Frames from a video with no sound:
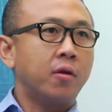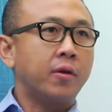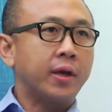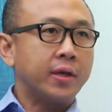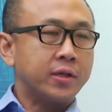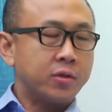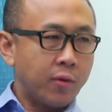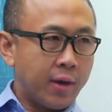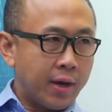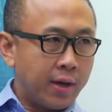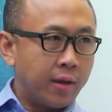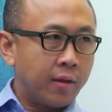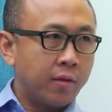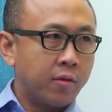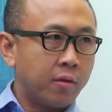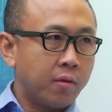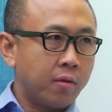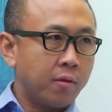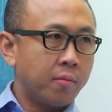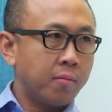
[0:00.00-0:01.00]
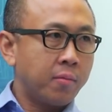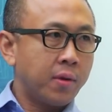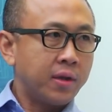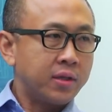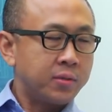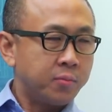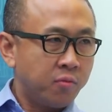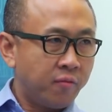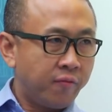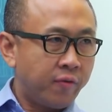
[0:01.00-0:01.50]
Okay, so Allan,
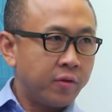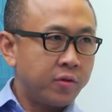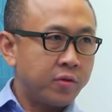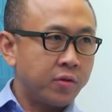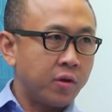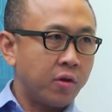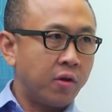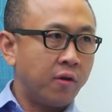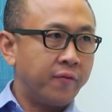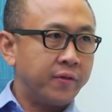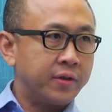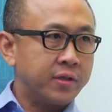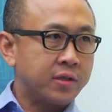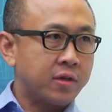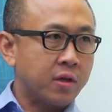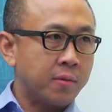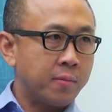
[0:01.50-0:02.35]
let's move on to the office